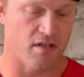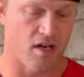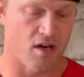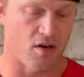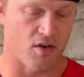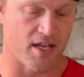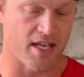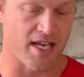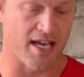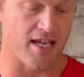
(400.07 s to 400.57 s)

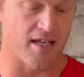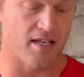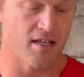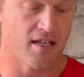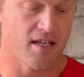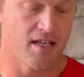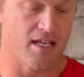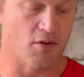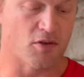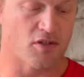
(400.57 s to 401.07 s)
Okay,
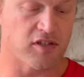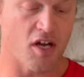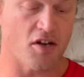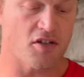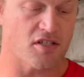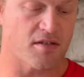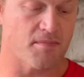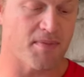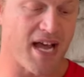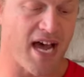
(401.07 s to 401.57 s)
it was
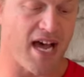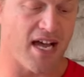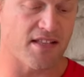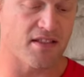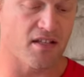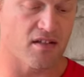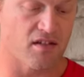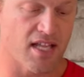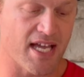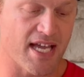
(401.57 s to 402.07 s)
largely
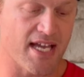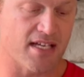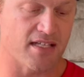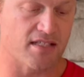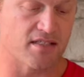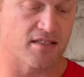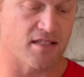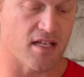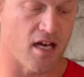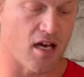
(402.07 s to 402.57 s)
behind the
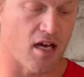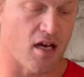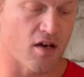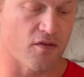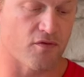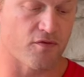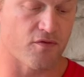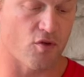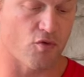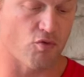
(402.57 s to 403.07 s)
legs
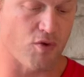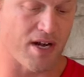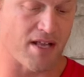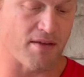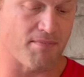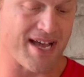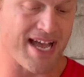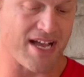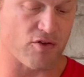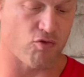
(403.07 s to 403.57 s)
of
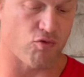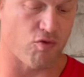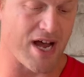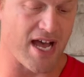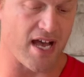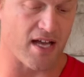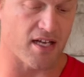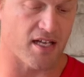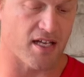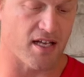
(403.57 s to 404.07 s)
running back
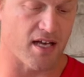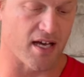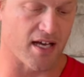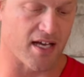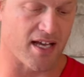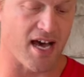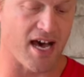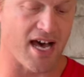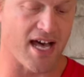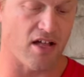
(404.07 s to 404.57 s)

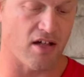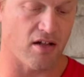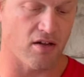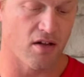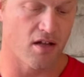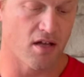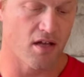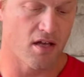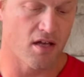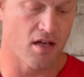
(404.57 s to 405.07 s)

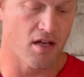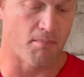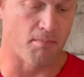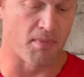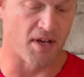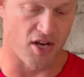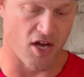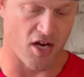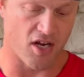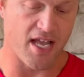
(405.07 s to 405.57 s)
Kyle
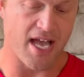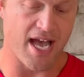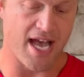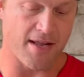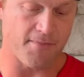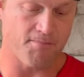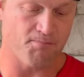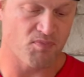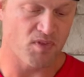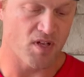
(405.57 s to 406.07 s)

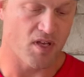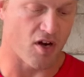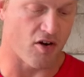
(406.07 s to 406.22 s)
Manungai.